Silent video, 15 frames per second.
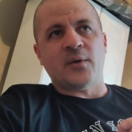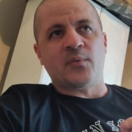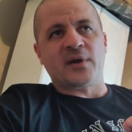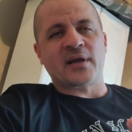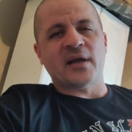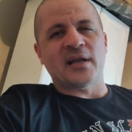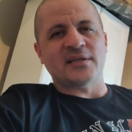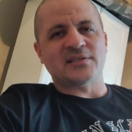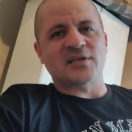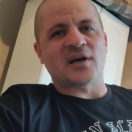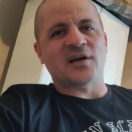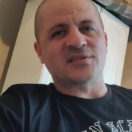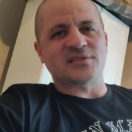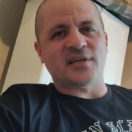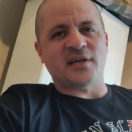They were kind of
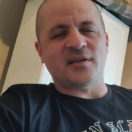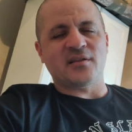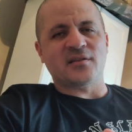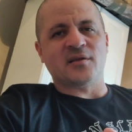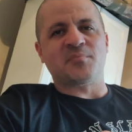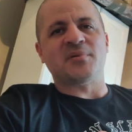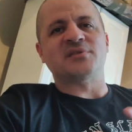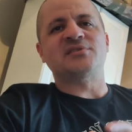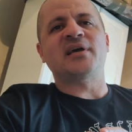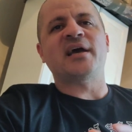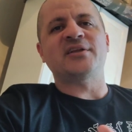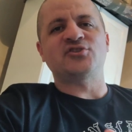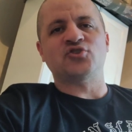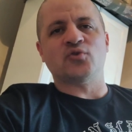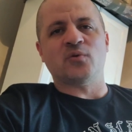tossing the
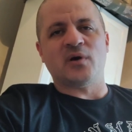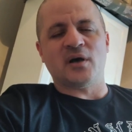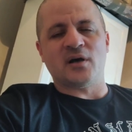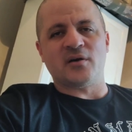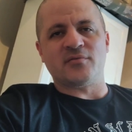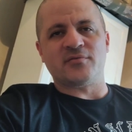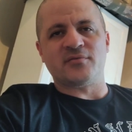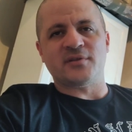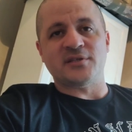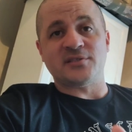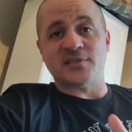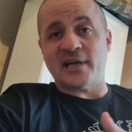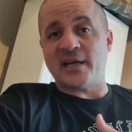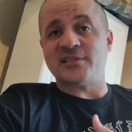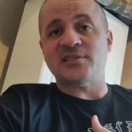potential of
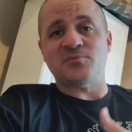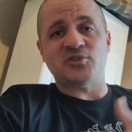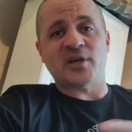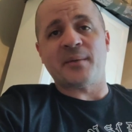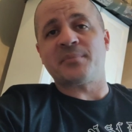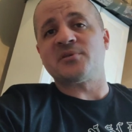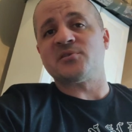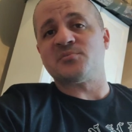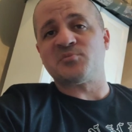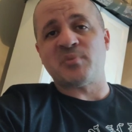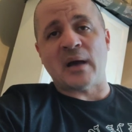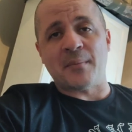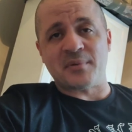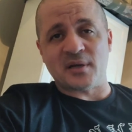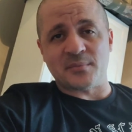these tag team championships
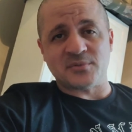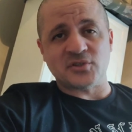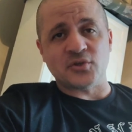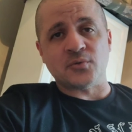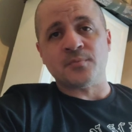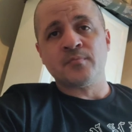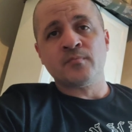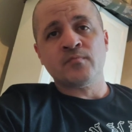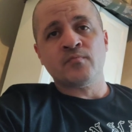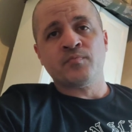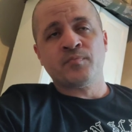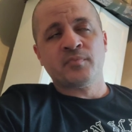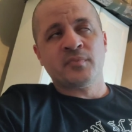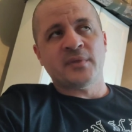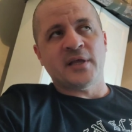popping up too.
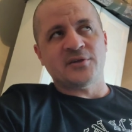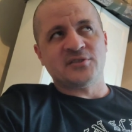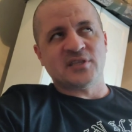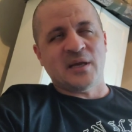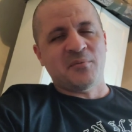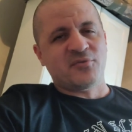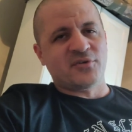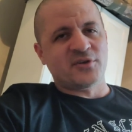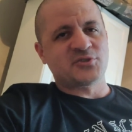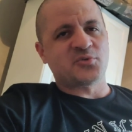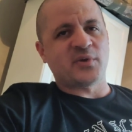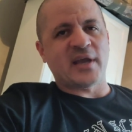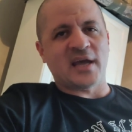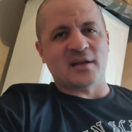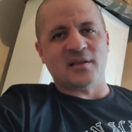Now,
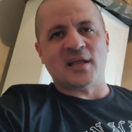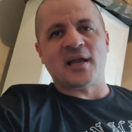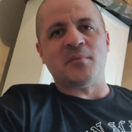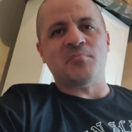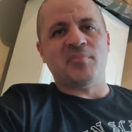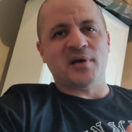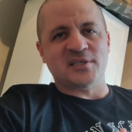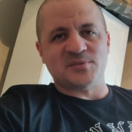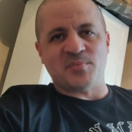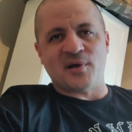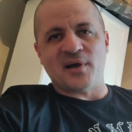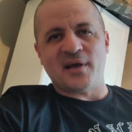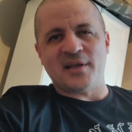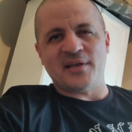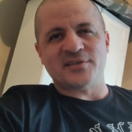Slammiversary had a lot of buzz
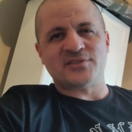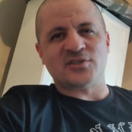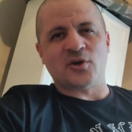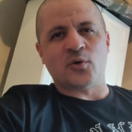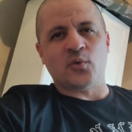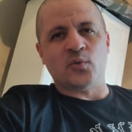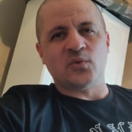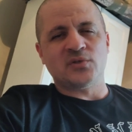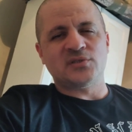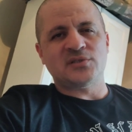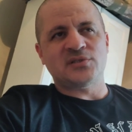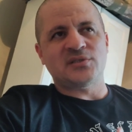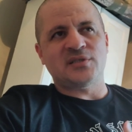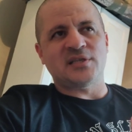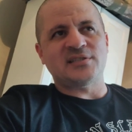behind it, so
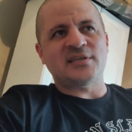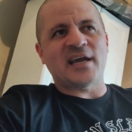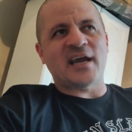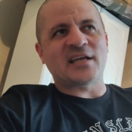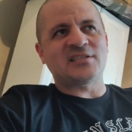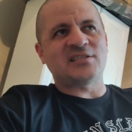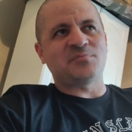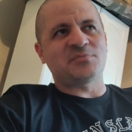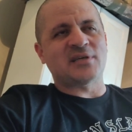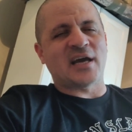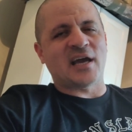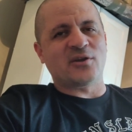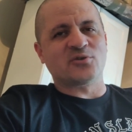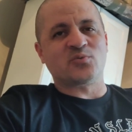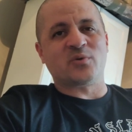the tag team
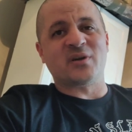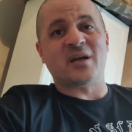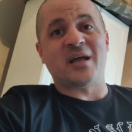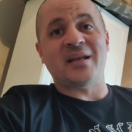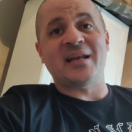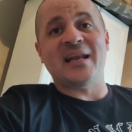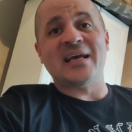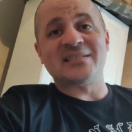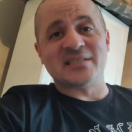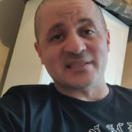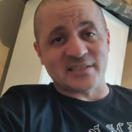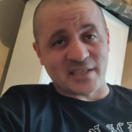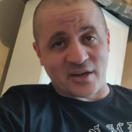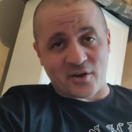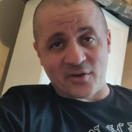titles were not
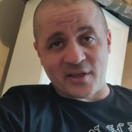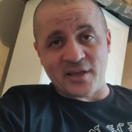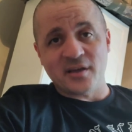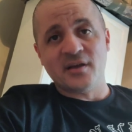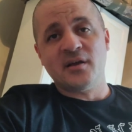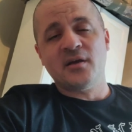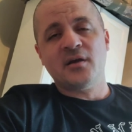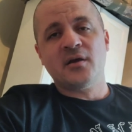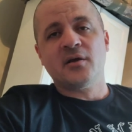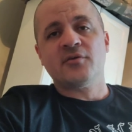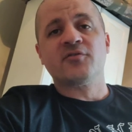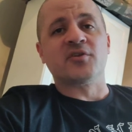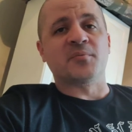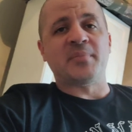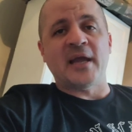necessary
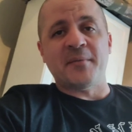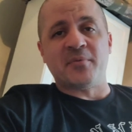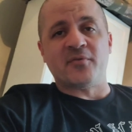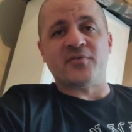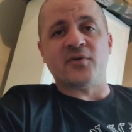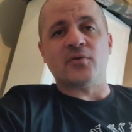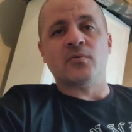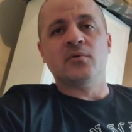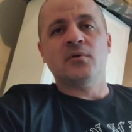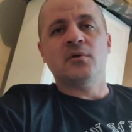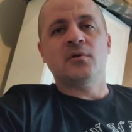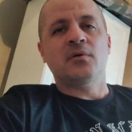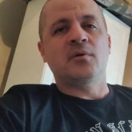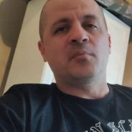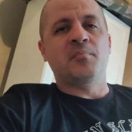for the pay per view.
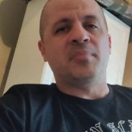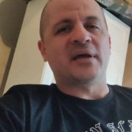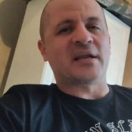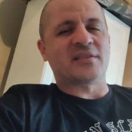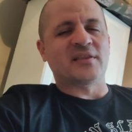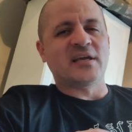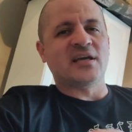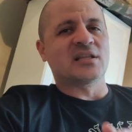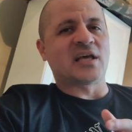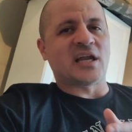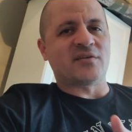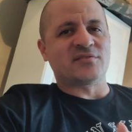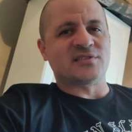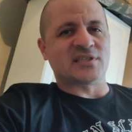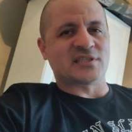But I think a
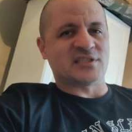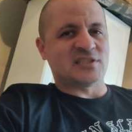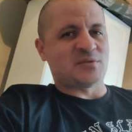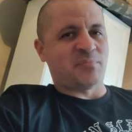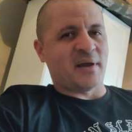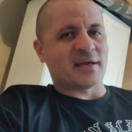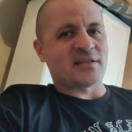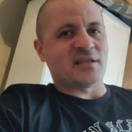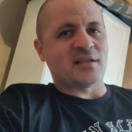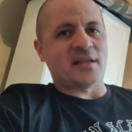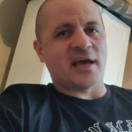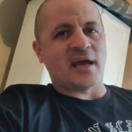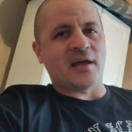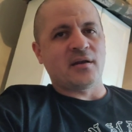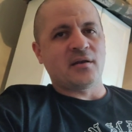lot of us expected
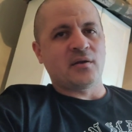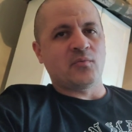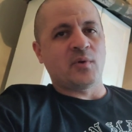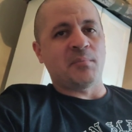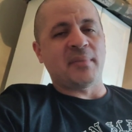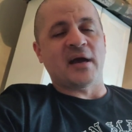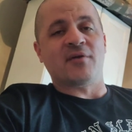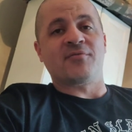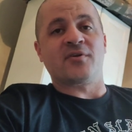that when